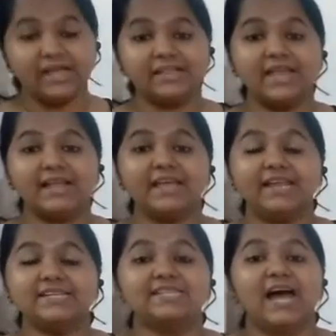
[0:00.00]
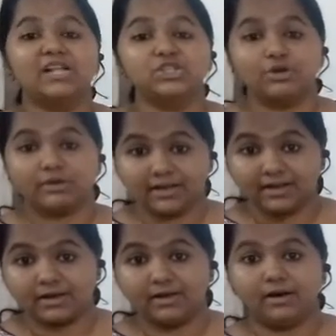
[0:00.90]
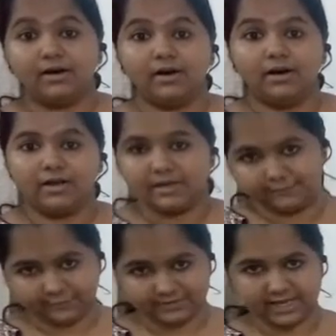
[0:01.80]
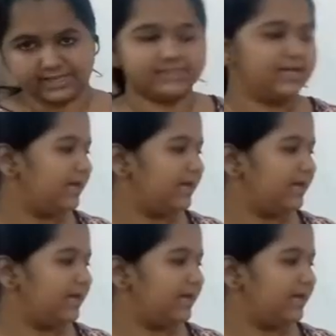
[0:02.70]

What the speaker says: Then there is natural killer lymphocytes.